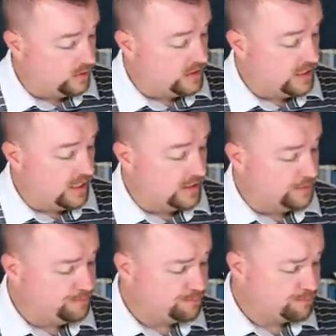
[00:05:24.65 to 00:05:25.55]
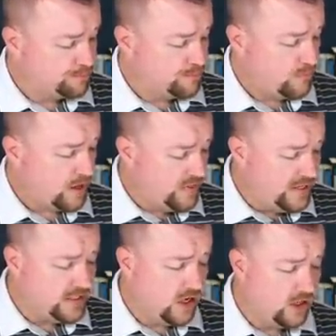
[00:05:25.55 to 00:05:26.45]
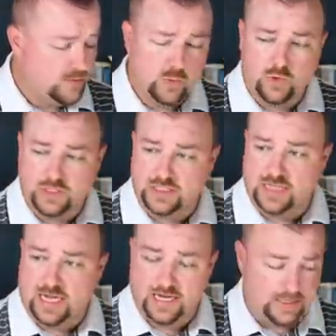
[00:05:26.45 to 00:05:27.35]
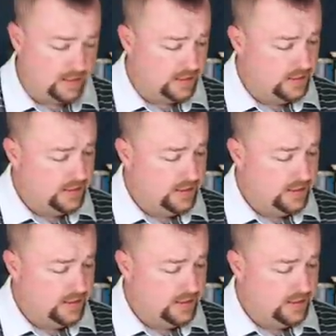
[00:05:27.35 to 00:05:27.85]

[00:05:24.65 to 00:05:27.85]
It says, these columns were designed,